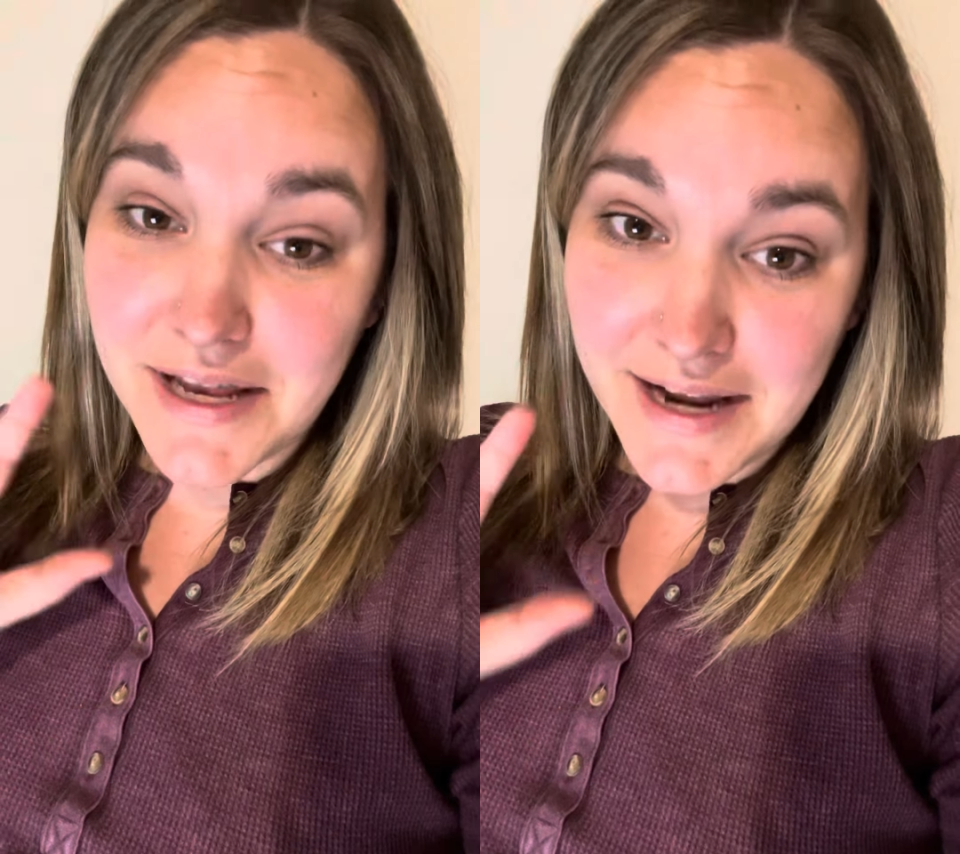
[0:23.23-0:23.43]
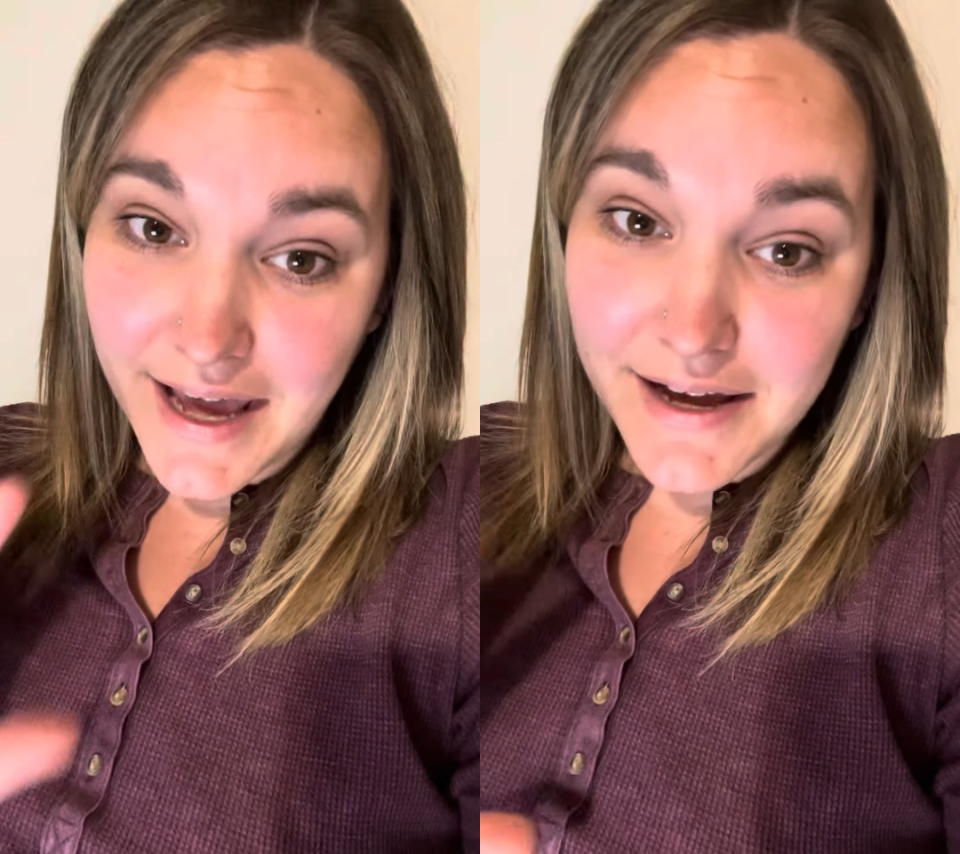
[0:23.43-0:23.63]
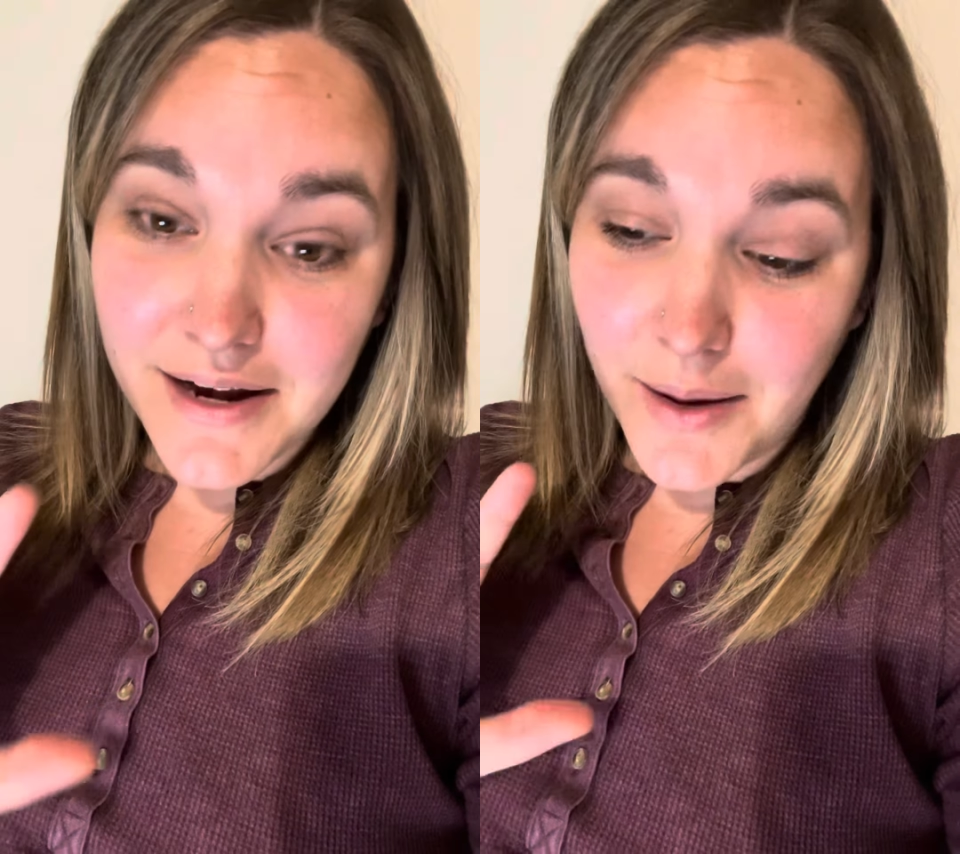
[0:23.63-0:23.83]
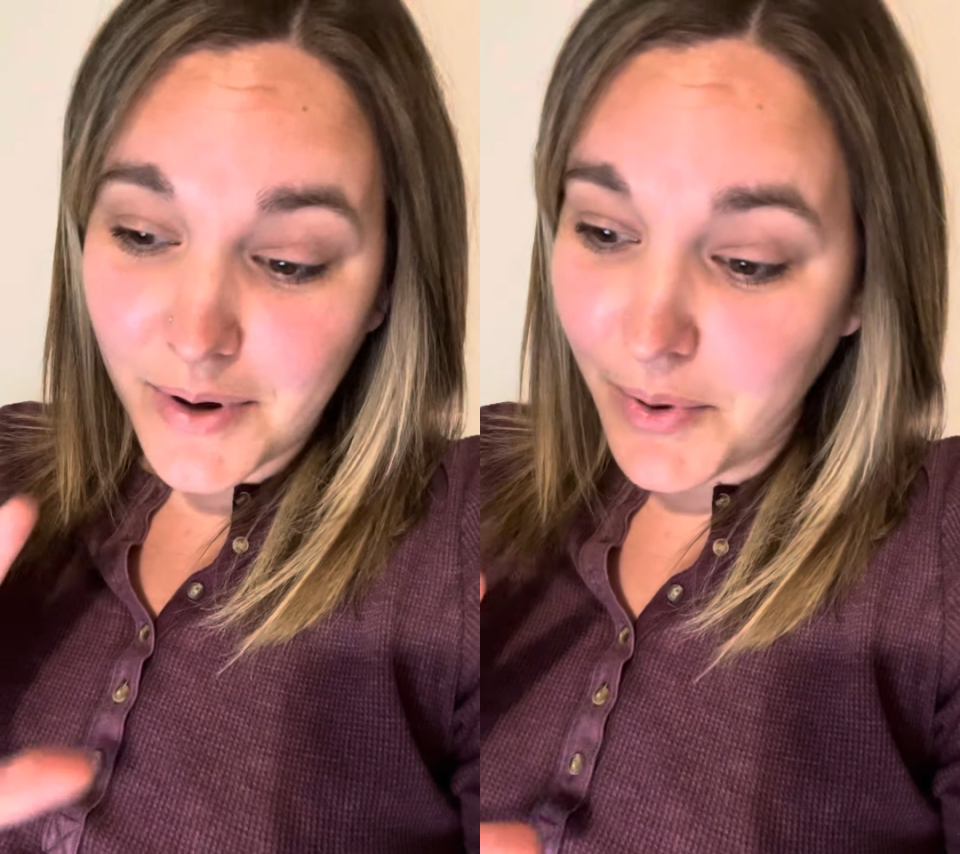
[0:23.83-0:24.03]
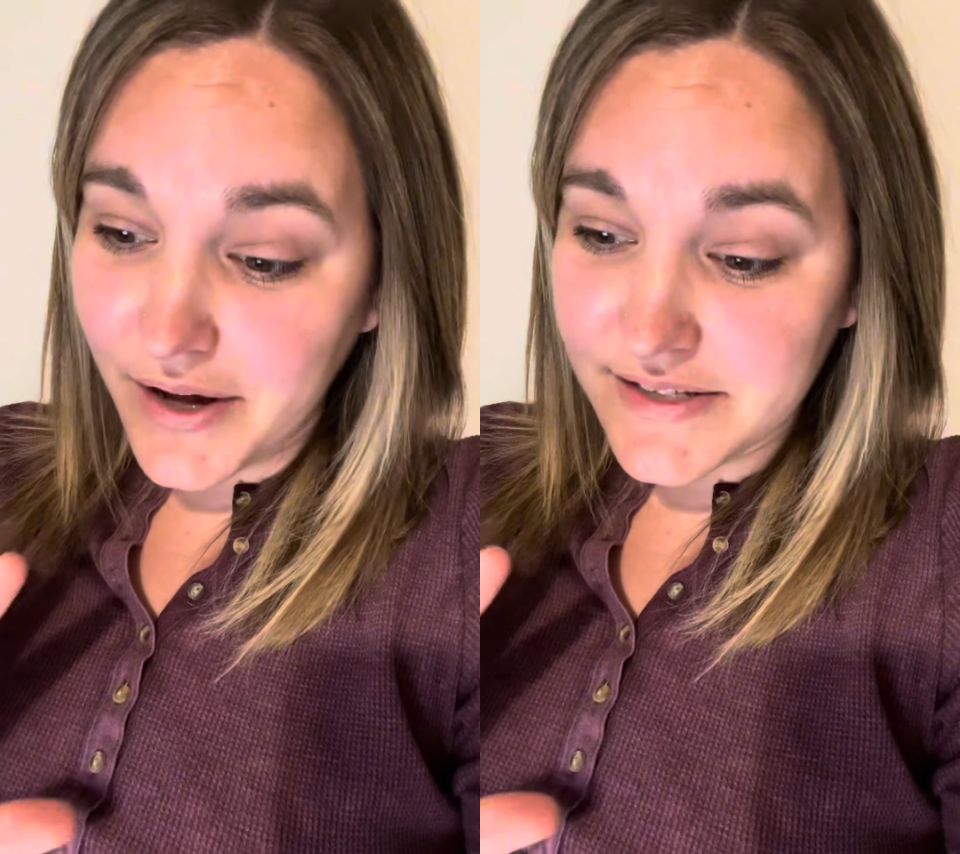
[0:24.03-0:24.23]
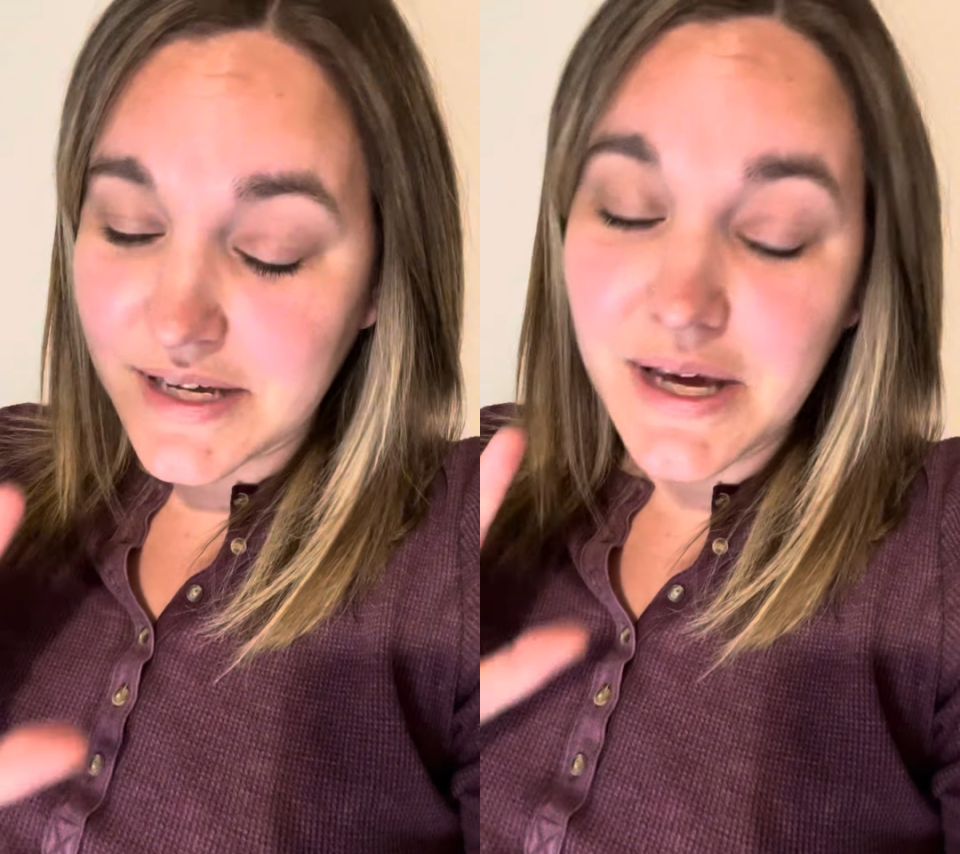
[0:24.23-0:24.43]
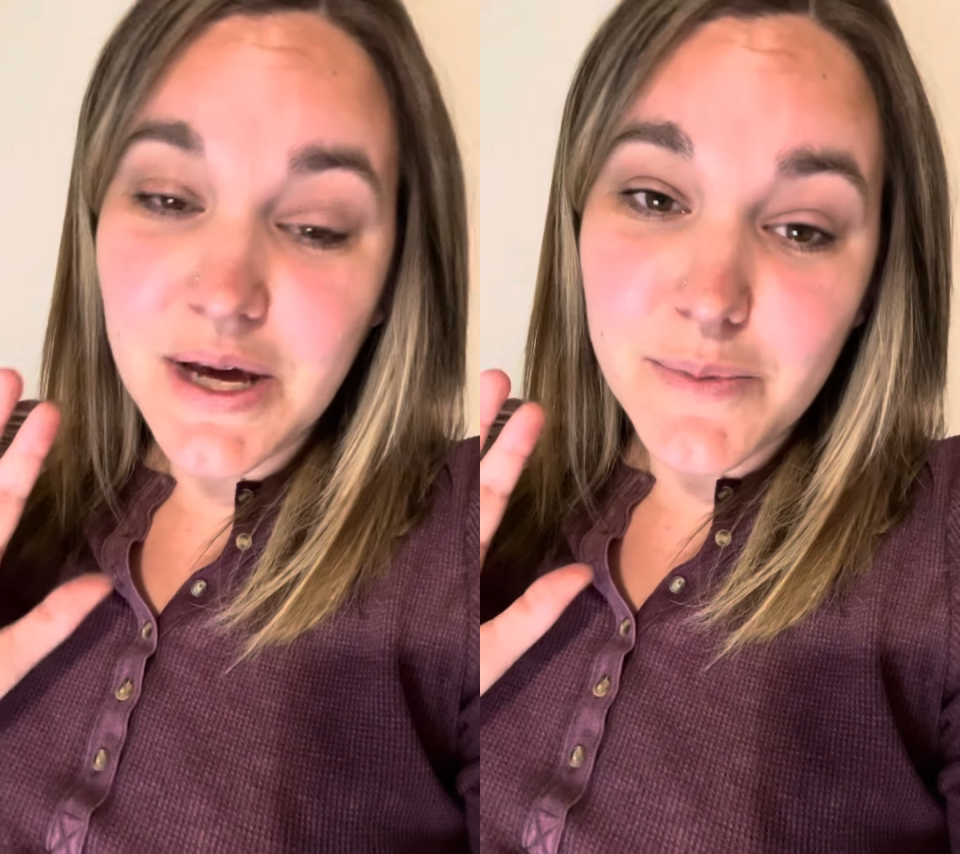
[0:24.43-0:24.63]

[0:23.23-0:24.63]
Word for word: an economic policy